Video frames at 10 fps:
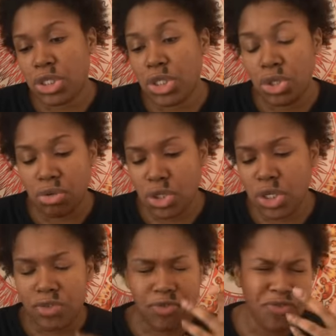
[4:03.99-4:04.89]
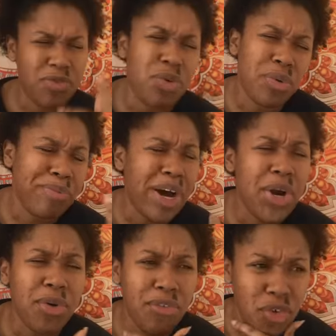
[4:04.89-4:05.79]
you know, turn for
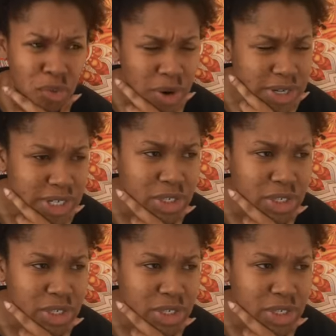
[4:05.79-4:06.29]
better or for worse.